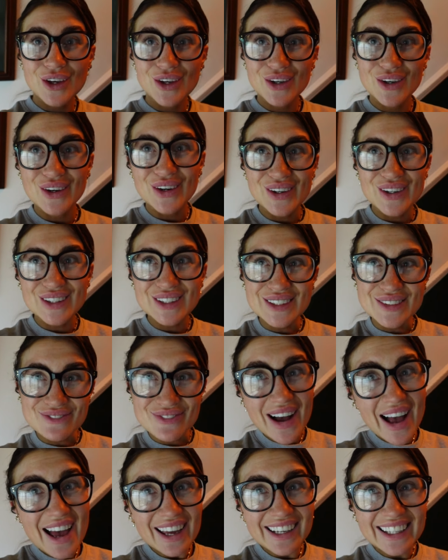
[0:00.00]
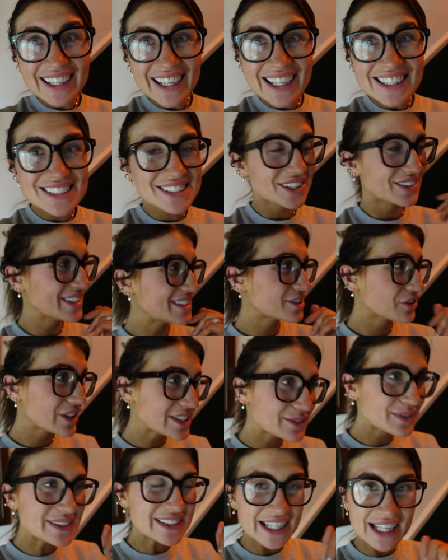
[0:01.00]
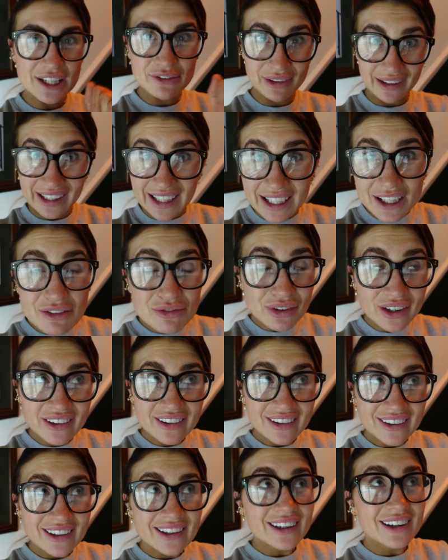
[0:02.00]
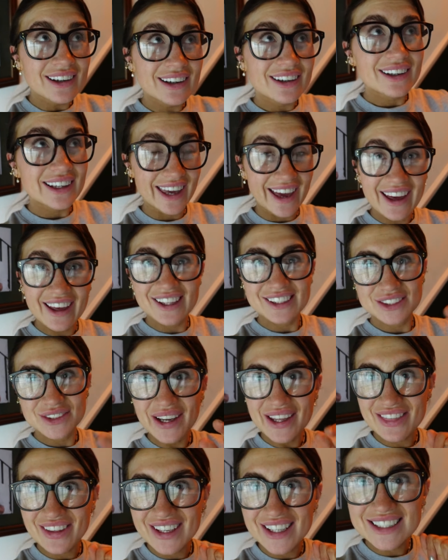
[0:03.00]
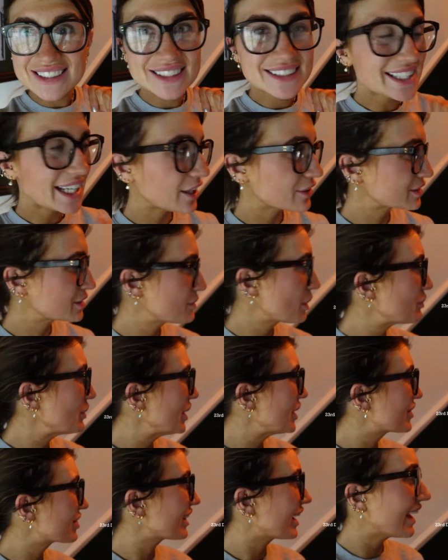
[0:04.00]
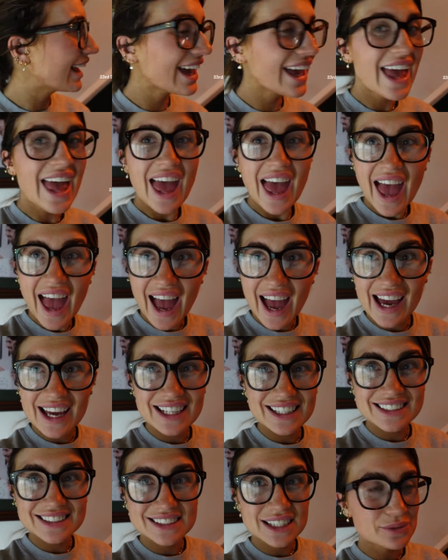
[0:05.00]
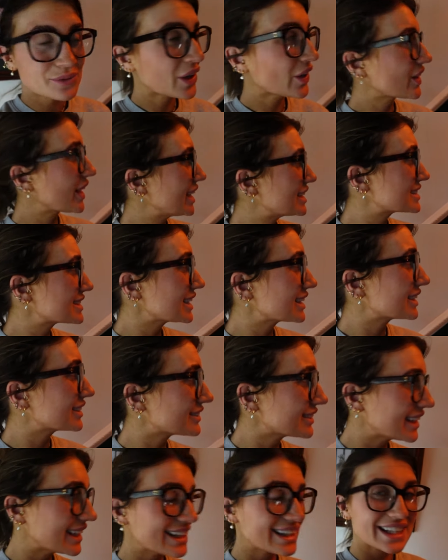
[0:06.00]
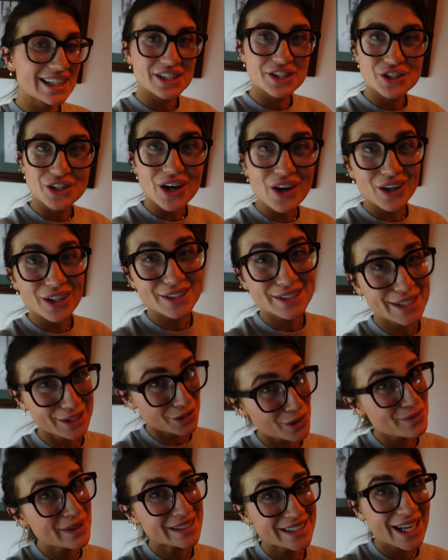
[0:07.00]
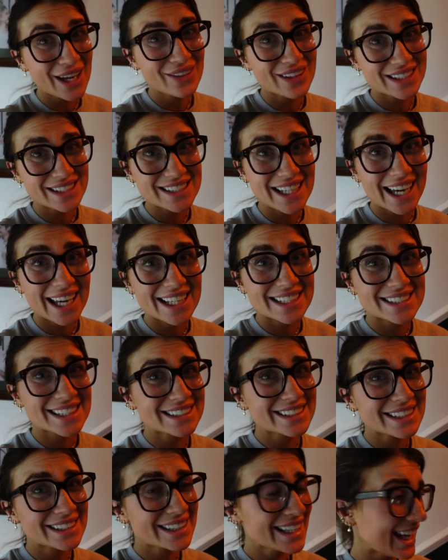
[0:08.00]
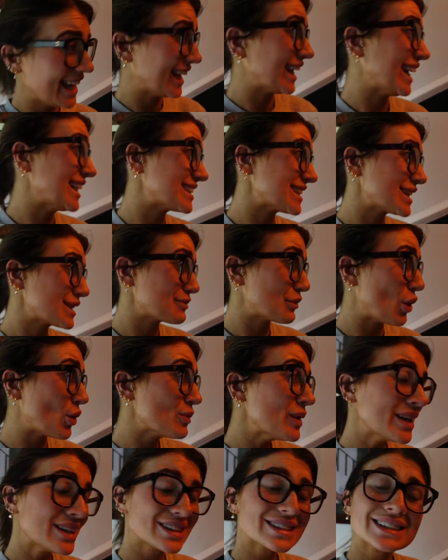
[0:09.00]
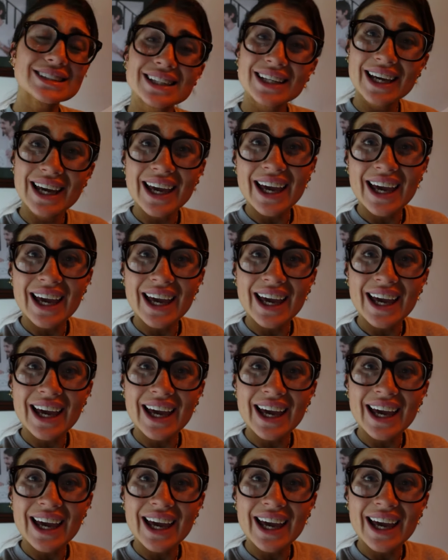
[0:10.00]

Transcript: Good morning. So it's Christmas Eve Eve. Yeah, 23rd, day after my birthday. And I'm not getting Zachary in this shot because he's coming down the stairs naked at the moment.